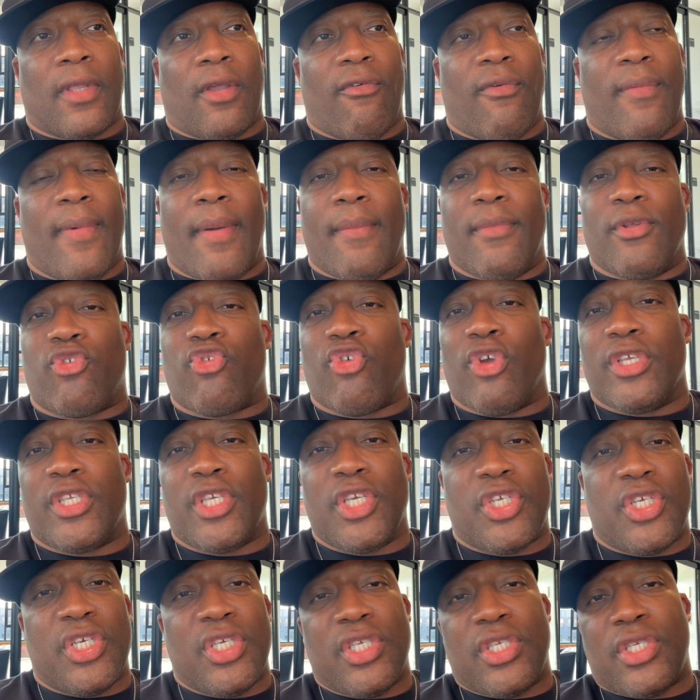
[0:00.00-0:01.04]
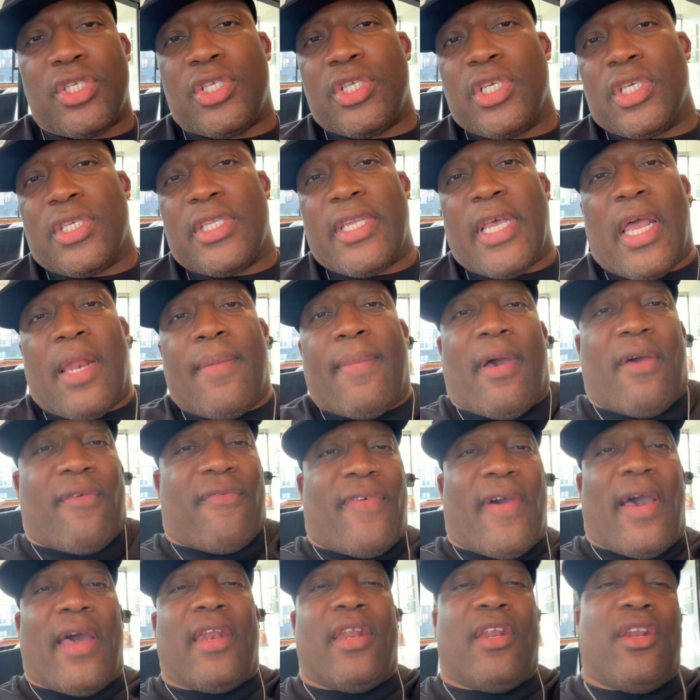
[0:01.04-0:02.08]
Remember, transition is just not about
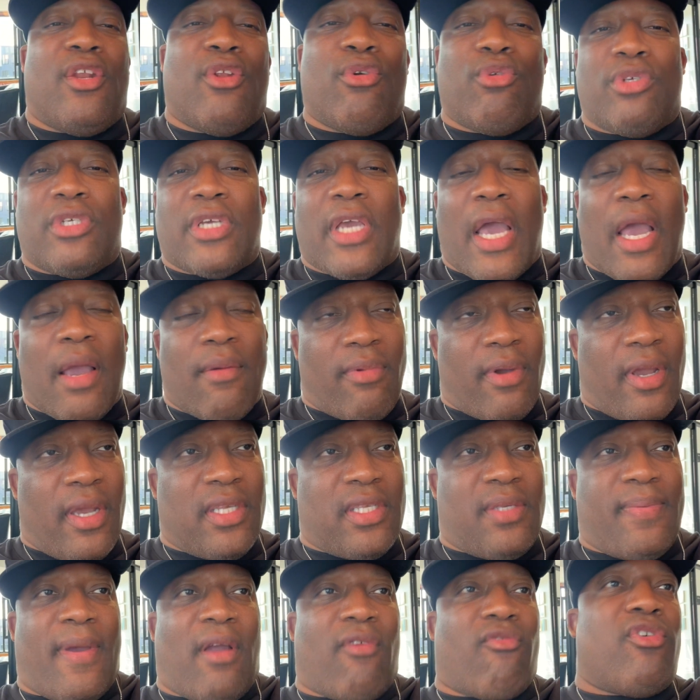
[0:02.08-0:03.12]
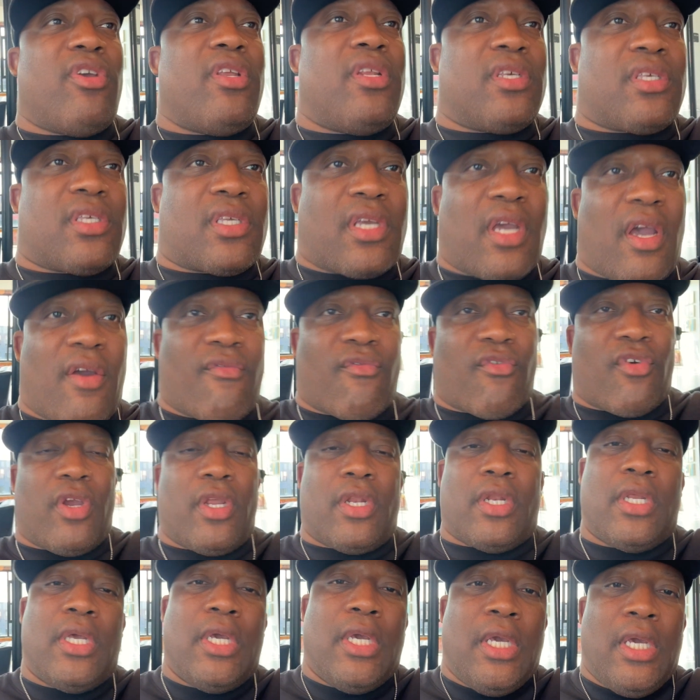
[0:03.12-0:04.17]
finding a new job, right? It's about
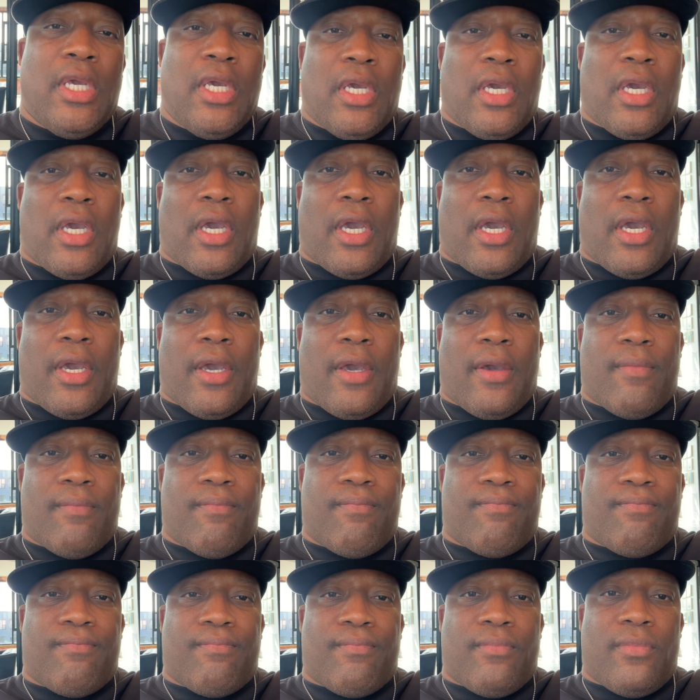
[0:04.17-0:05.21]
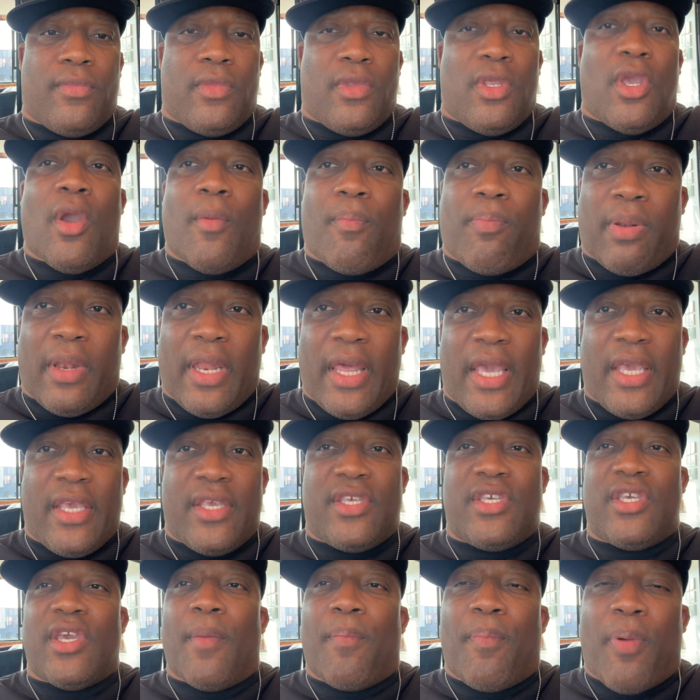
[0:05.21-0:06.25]
rediscovering your
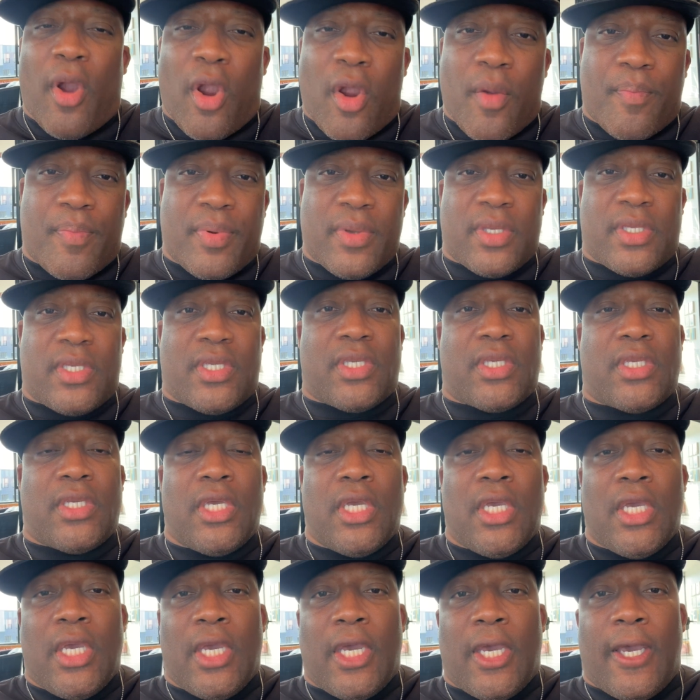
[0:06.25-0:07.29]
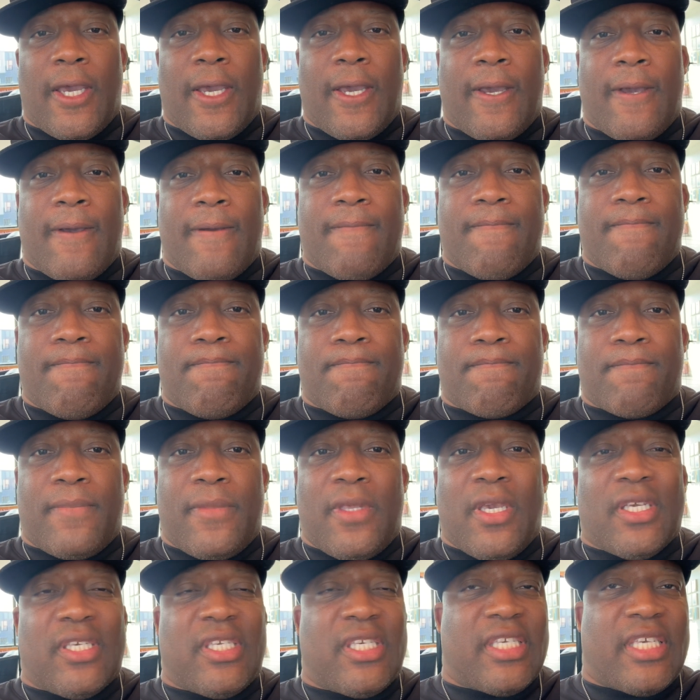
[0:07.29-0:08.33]
place, your purpose.
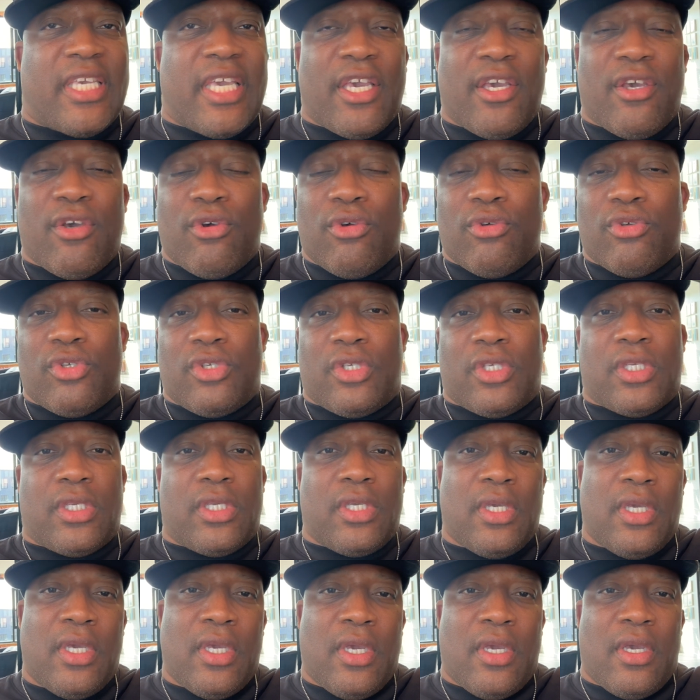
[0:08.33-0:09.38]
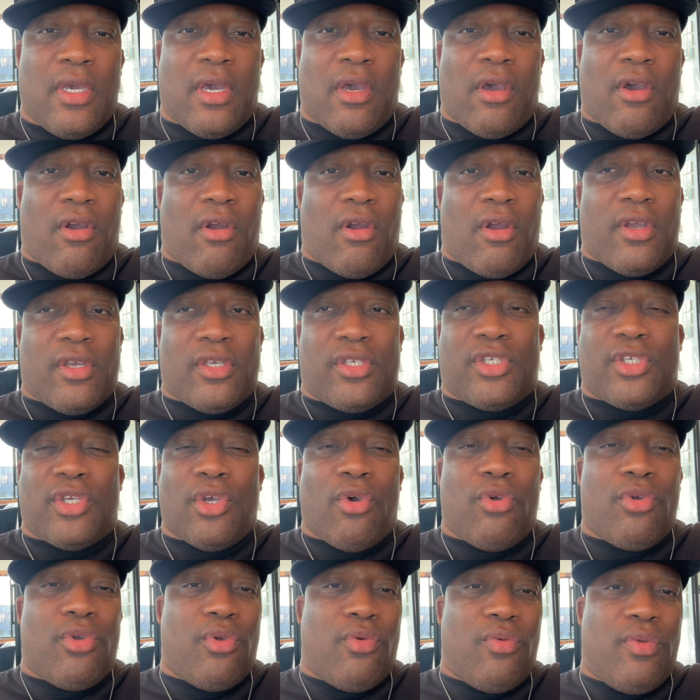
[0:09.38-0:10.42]
Your skills are
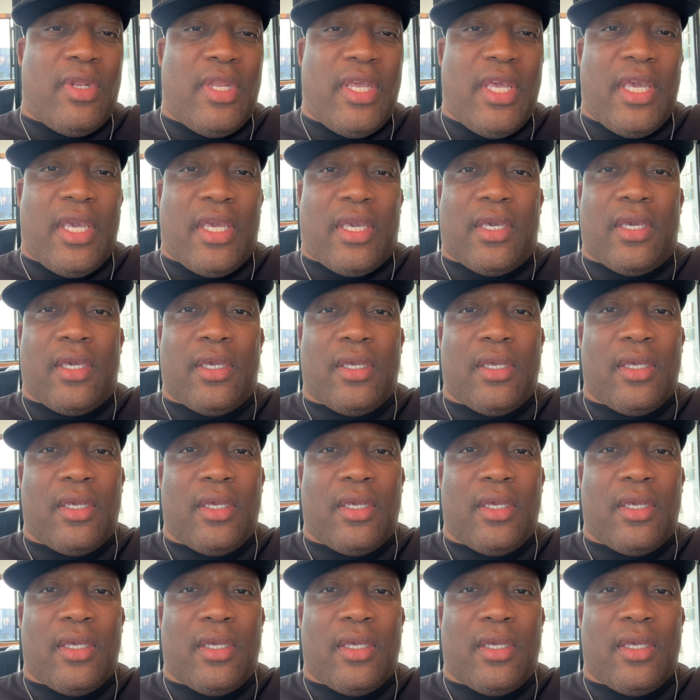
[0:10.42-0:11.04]
so unique.